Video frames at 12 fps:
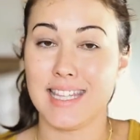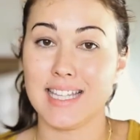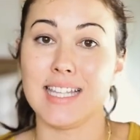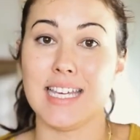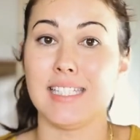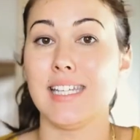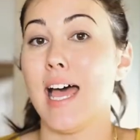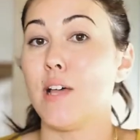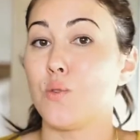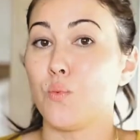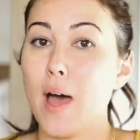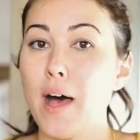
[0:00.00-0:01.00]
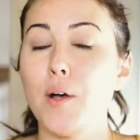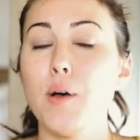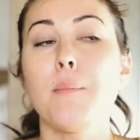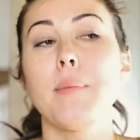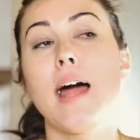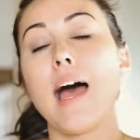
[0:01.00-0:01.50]
to the list as
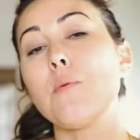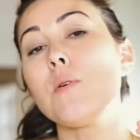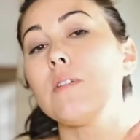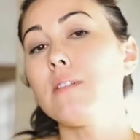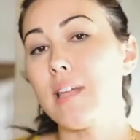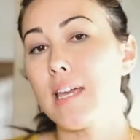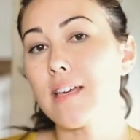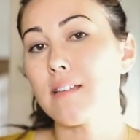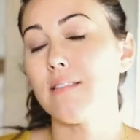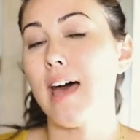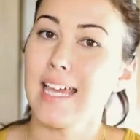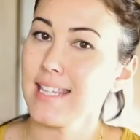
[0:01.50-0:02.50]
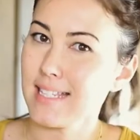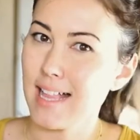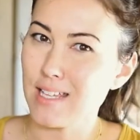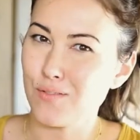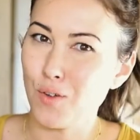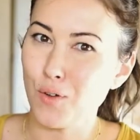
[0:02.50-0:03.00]
well, but I will link Science
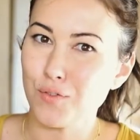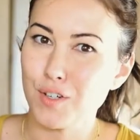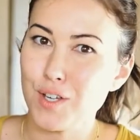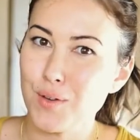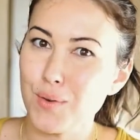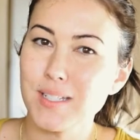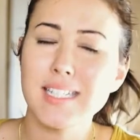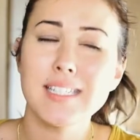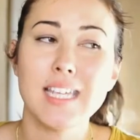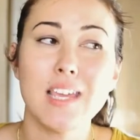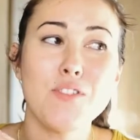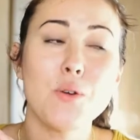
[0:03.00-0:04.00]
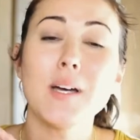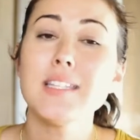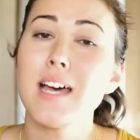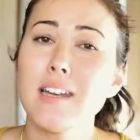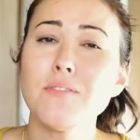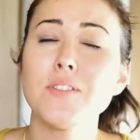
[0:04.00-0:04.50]
Class Vault for you to save you a
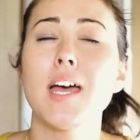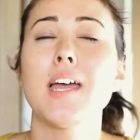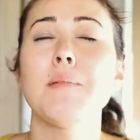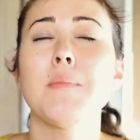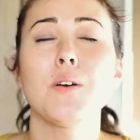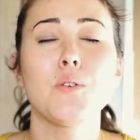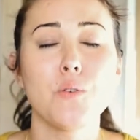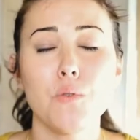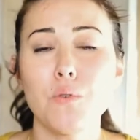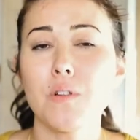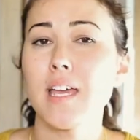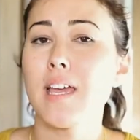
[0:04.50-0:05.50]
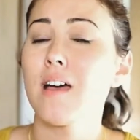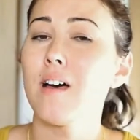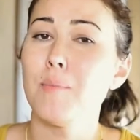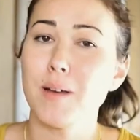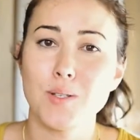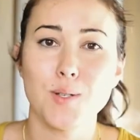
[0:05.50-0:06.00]
ton of time googling
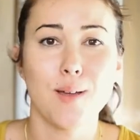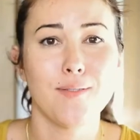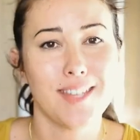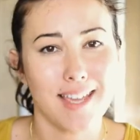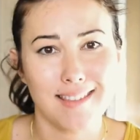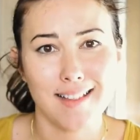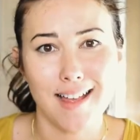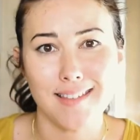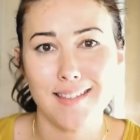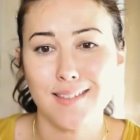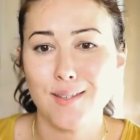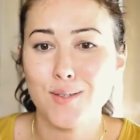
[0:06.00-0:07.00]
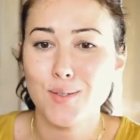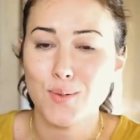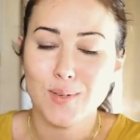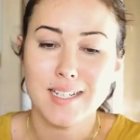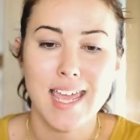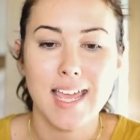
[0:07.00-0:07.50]
a bunch of science classes
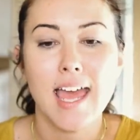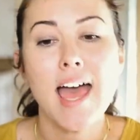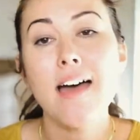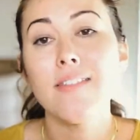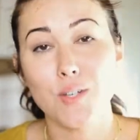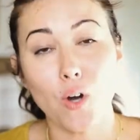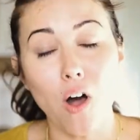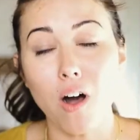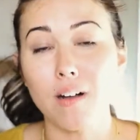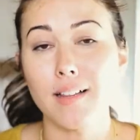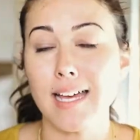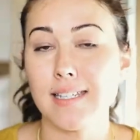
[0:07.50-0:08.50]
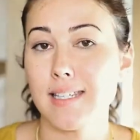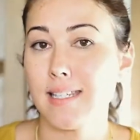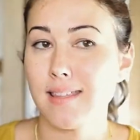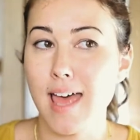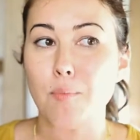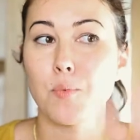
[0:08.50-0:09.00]
to retake. These are all
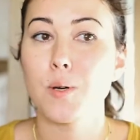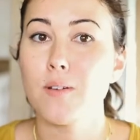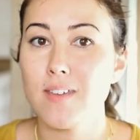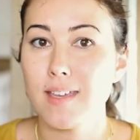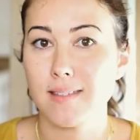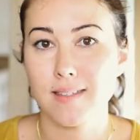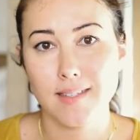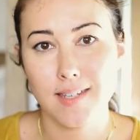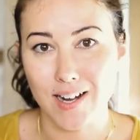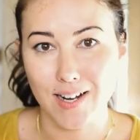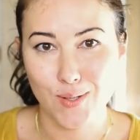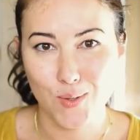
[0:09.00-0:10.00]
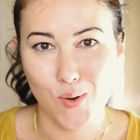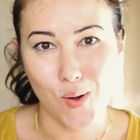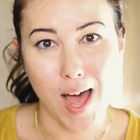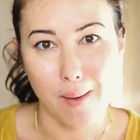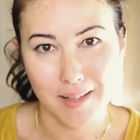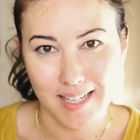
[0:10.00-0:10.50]
classes that previous CRNA
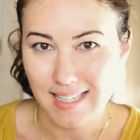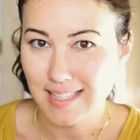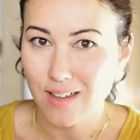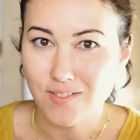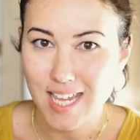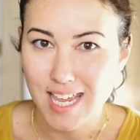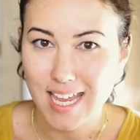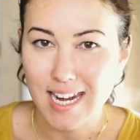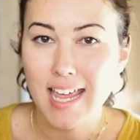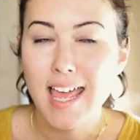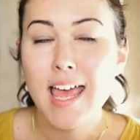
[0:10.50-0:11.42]
school applicants have taken.